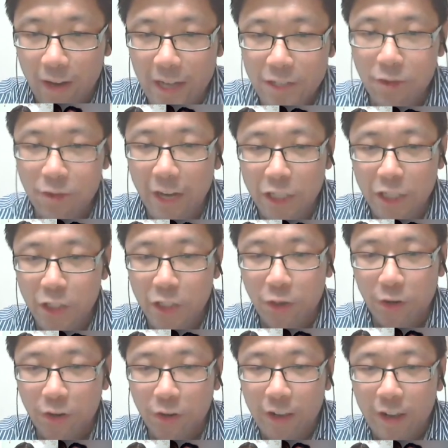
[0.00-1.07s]
Yesterday, I
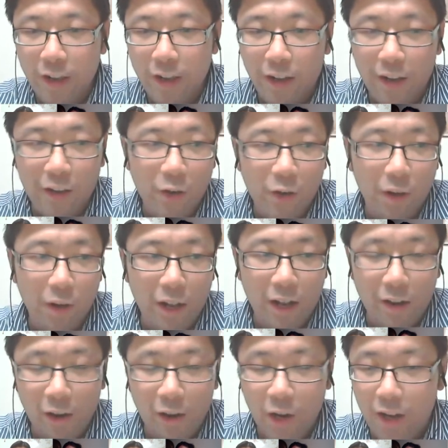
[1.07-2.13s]
share,
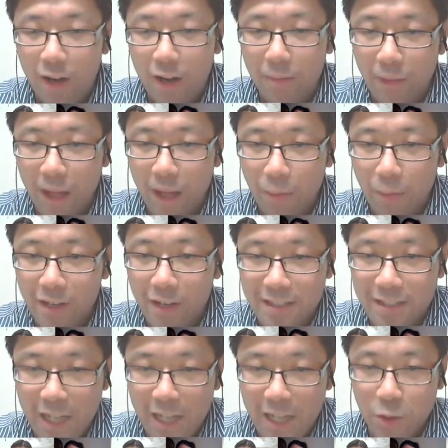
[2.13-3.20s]
a pretty
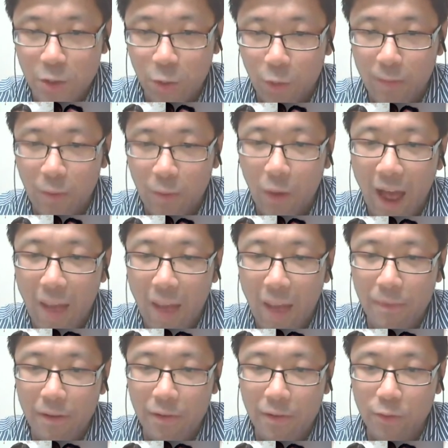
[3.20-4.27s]
sad story about what
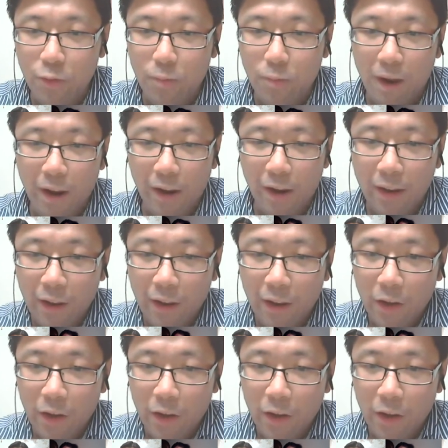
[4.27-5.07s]
happened to my